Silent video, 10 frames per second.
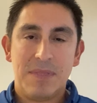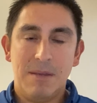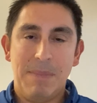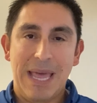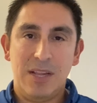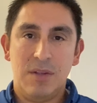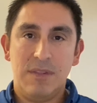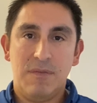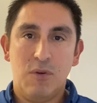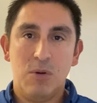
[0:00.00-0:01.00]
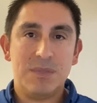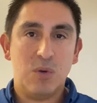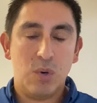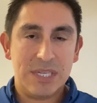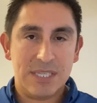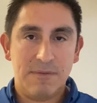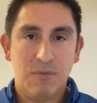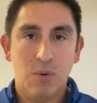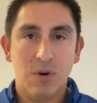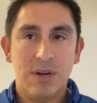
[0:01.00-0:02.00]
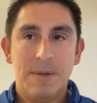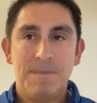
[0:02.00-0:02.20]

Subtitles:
the Battle of the Forms and what is it for.